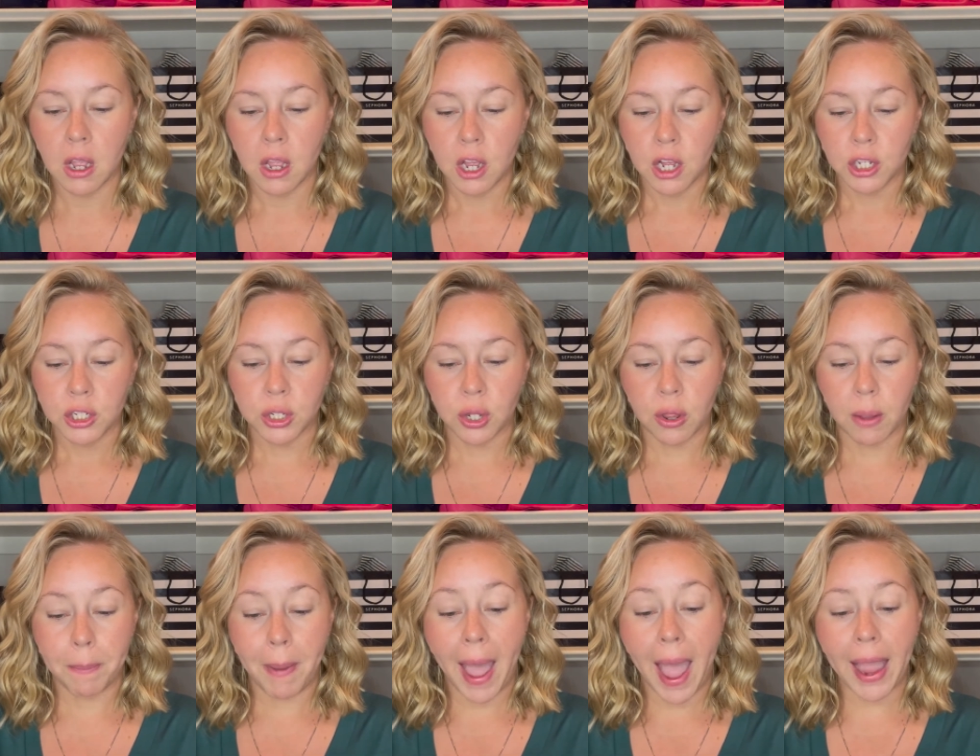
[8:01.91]
So
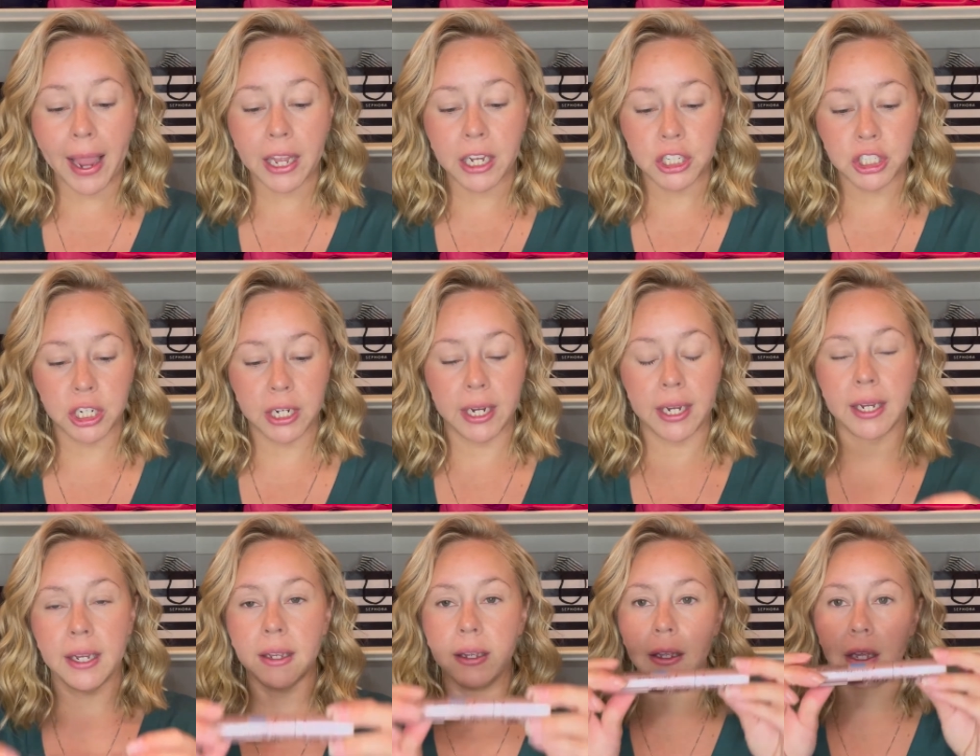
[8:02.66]
the
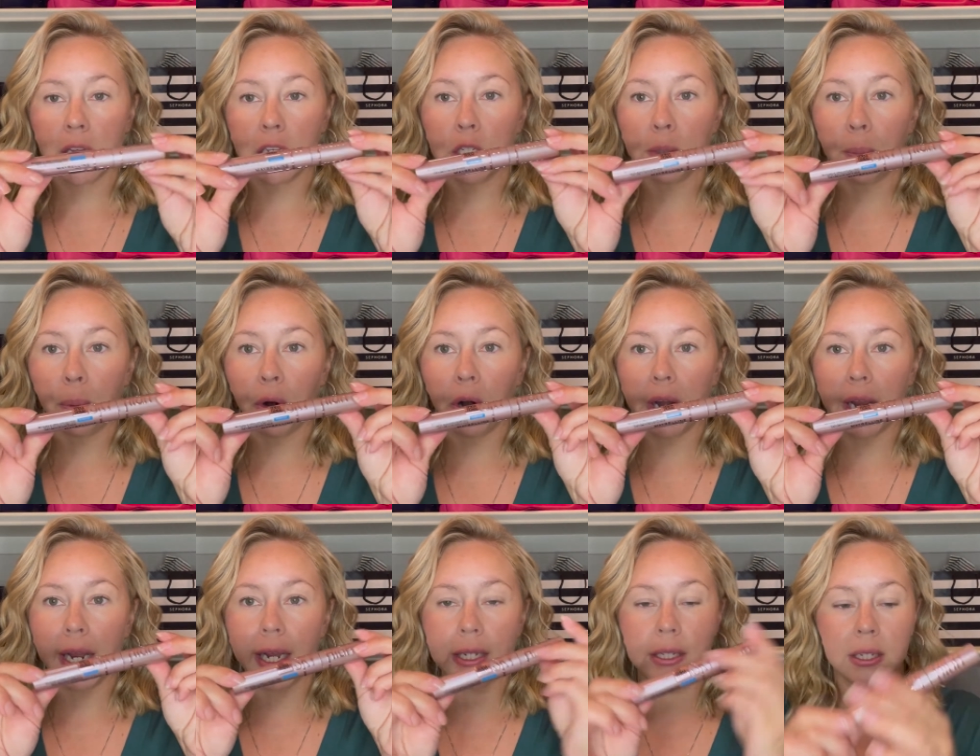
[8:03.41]
packaging is
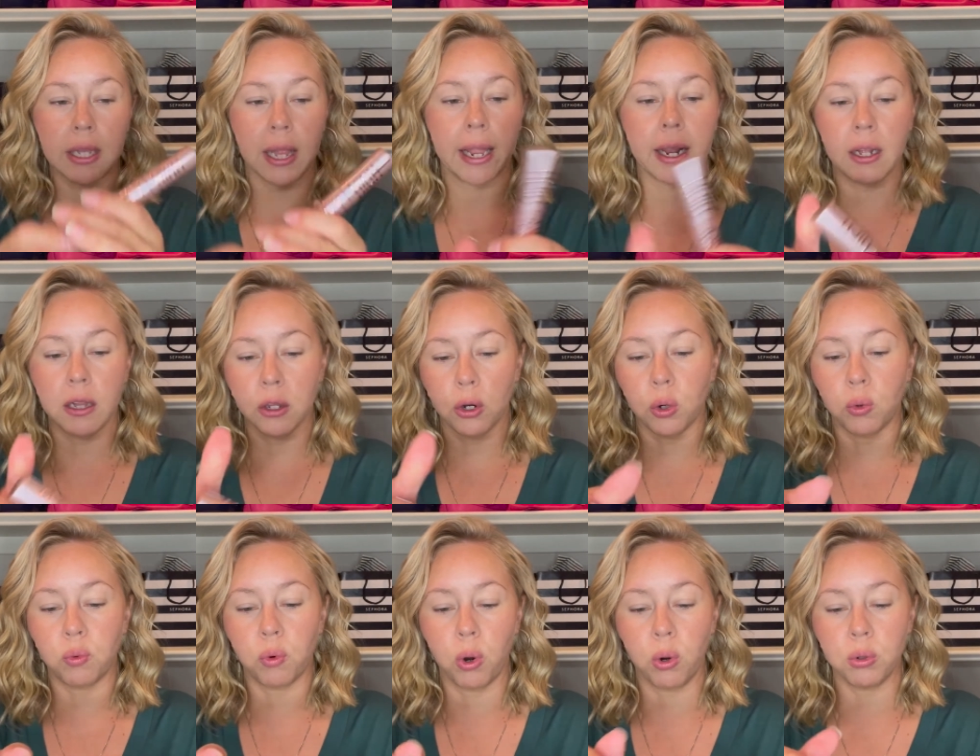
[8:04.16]
pretty. It's like a
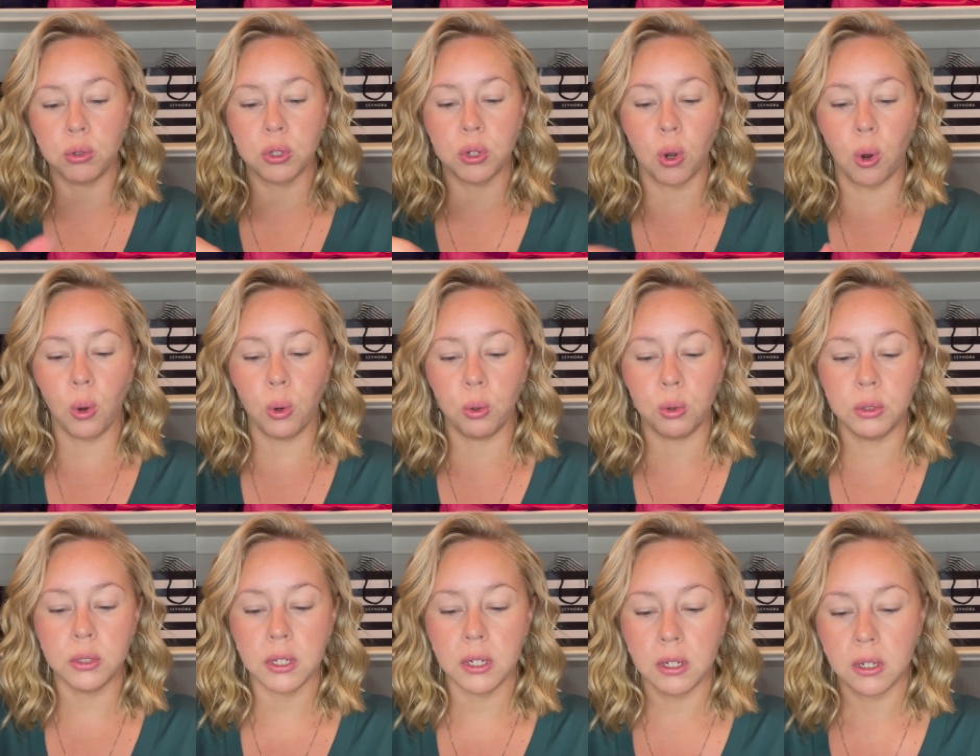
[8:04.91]
little rose
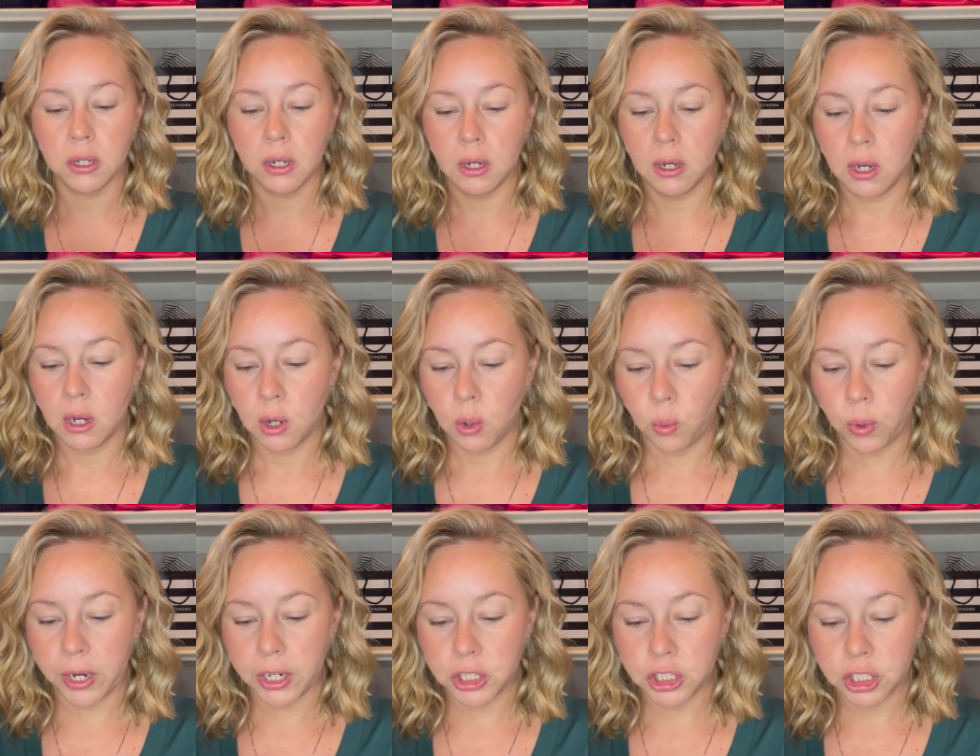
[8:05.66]
gold,
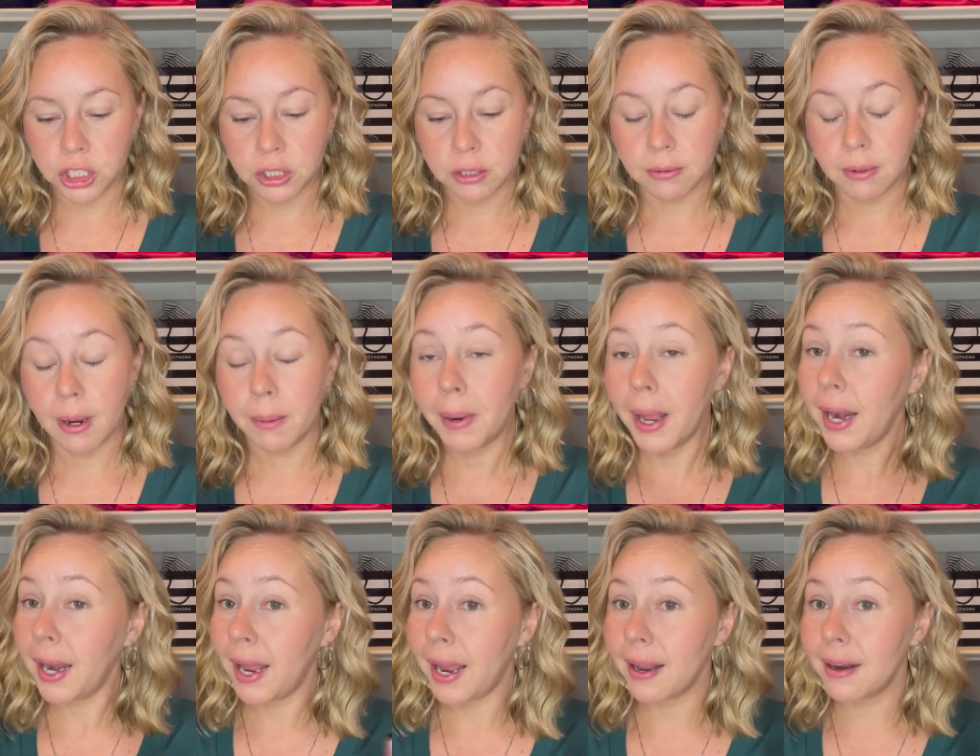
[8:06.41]
which I'm
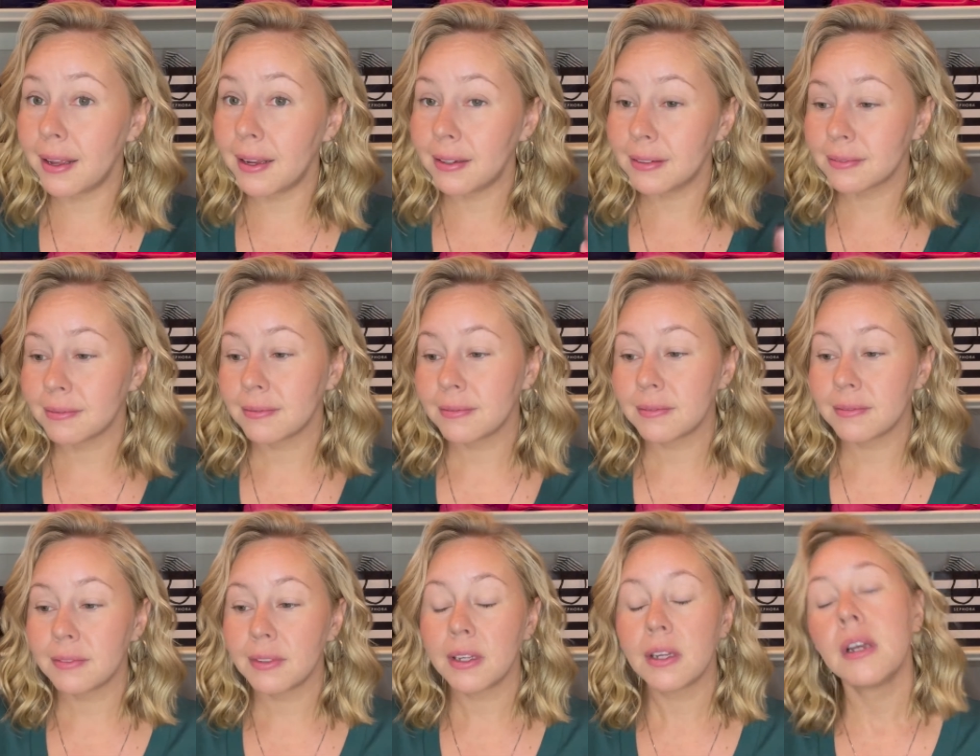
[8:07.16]
not hating.
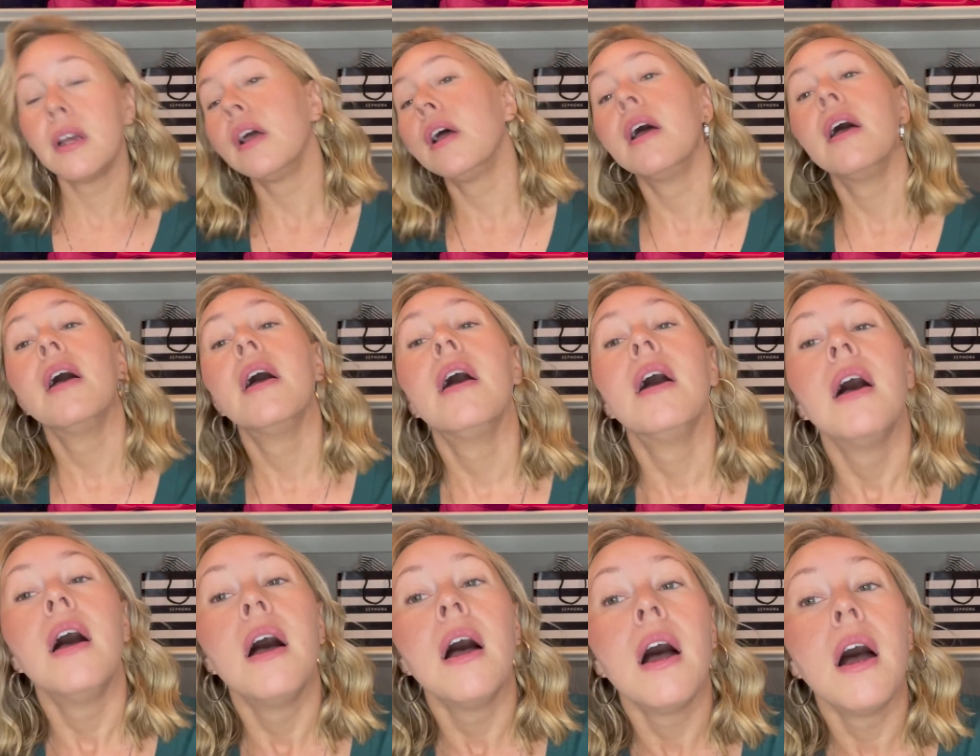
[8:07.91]

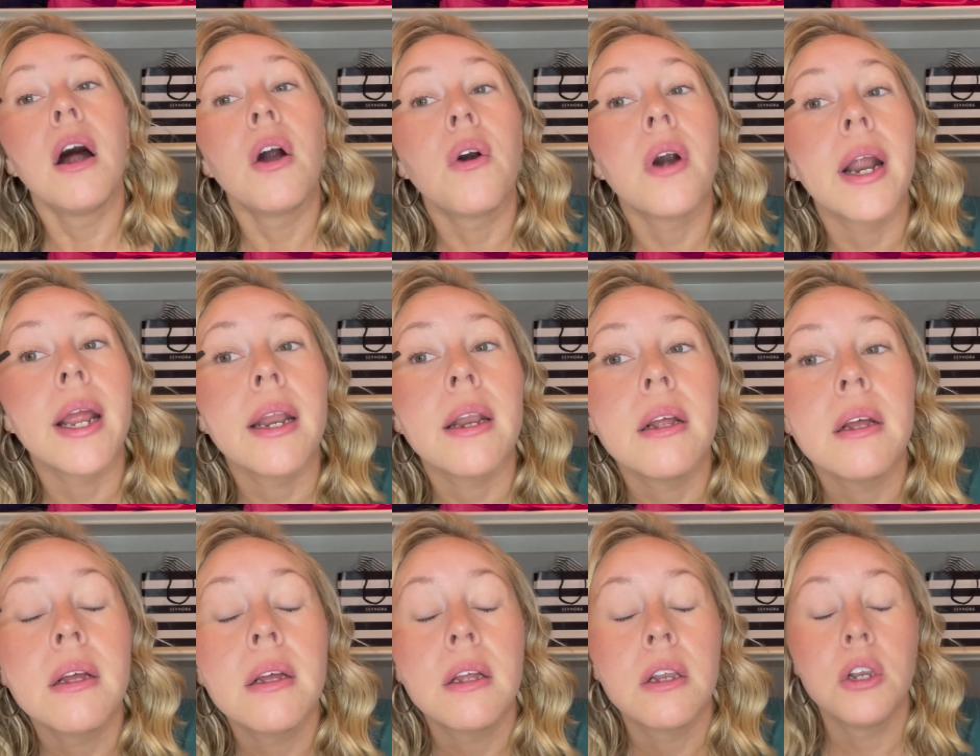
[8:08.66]
All right,
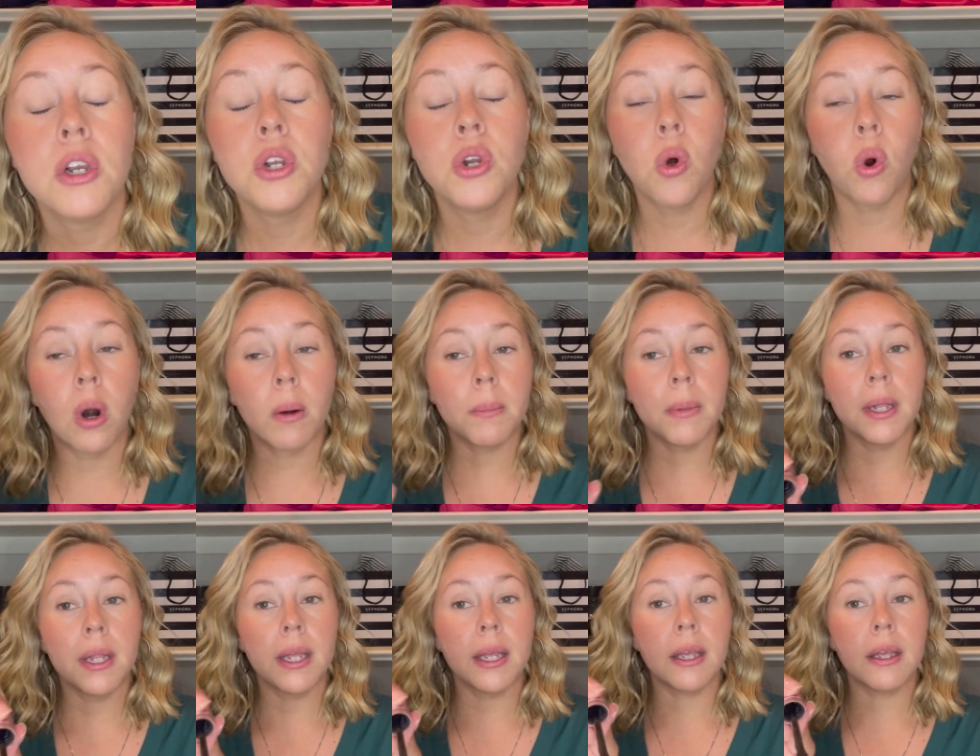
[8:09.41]

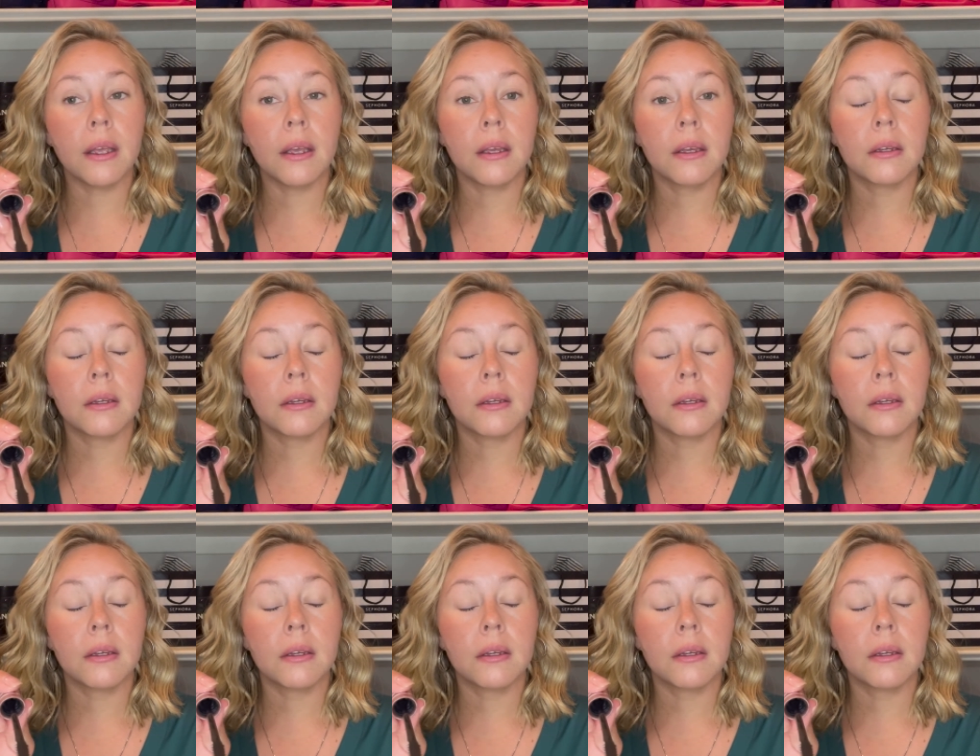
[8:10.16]
normally